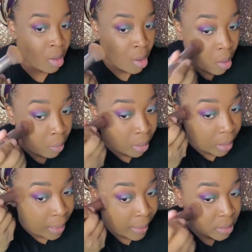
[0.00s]

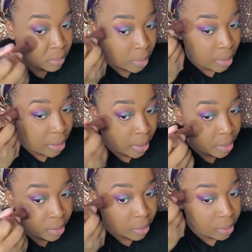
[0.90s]
melasma
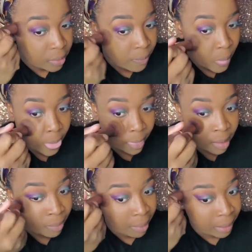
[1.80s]
here. And
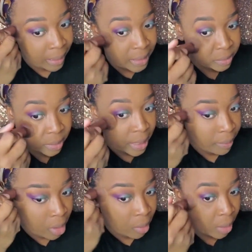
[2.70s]
my melasma came
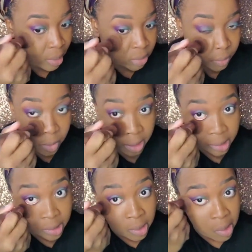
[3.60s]
on while I was
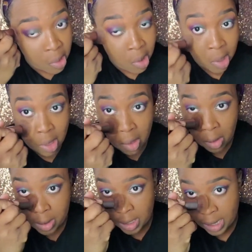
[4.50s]
pregnant.
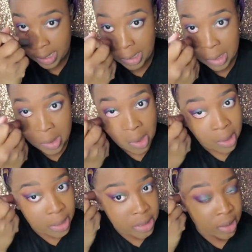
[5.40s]
Yay. And
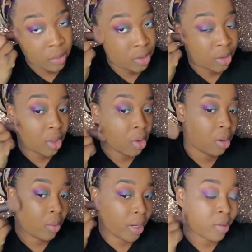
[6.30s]
they said it was gonna go
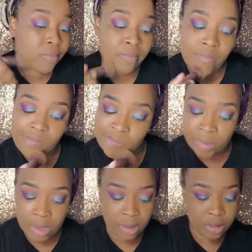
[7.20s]
away.
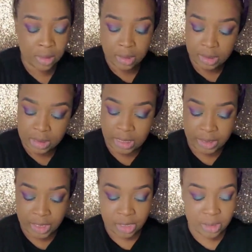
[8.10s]
6
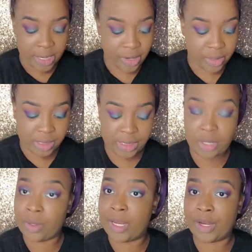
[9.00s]
years later, it's
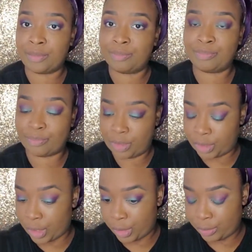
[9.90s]
still here.
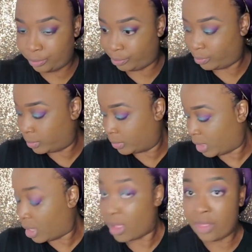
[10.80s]
So
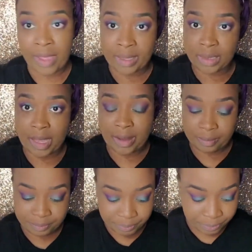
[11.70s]
that's that.
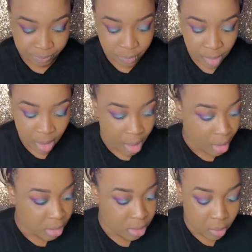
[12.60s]

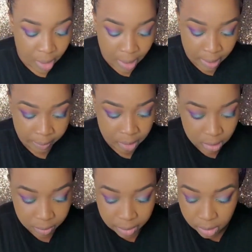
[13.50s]
So I'm gonna
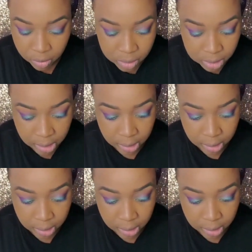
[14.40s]
be using